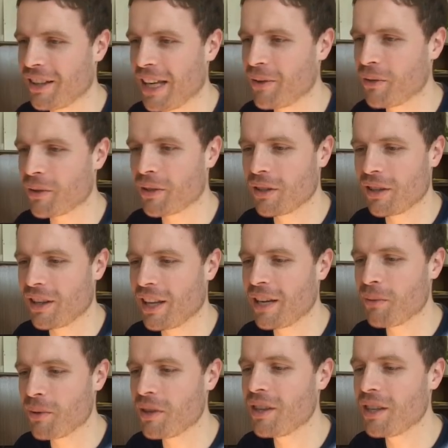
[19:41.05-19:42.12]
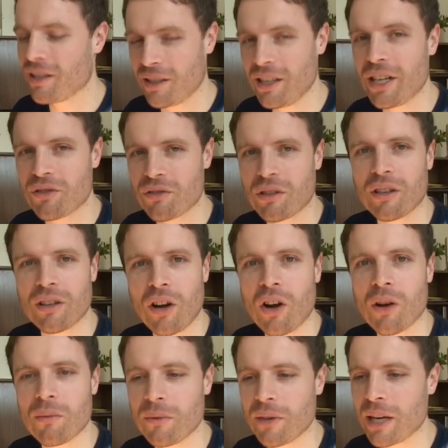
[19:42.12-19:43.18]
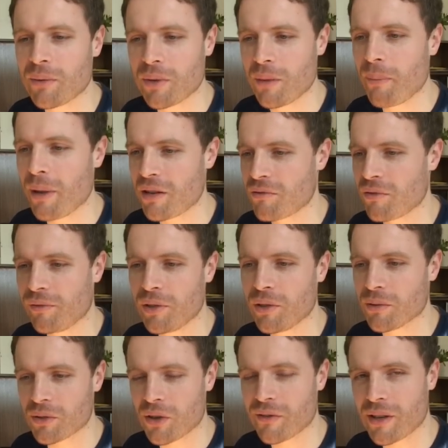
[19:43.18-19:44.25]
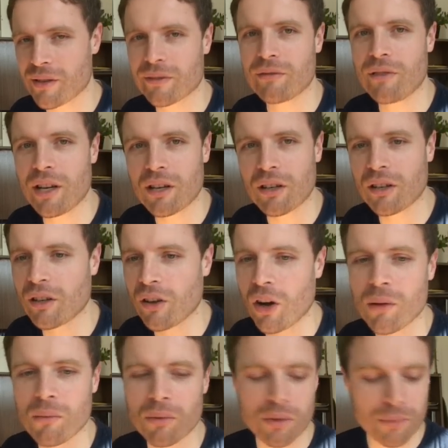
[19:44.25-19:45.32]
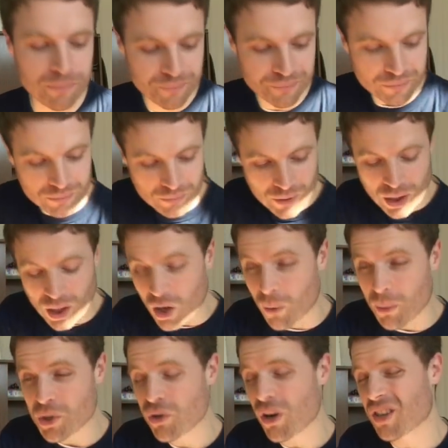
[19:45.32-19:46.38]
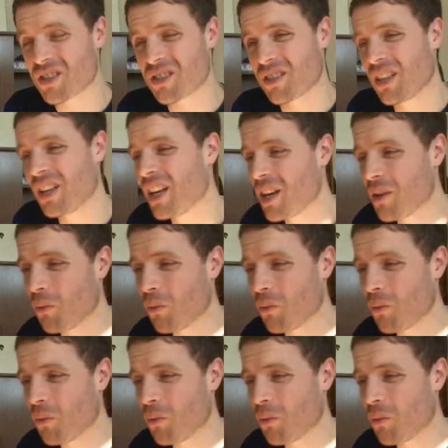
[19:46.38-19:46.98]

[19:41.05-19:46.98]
they were literally they were the best reviews I've ever read, and I would trust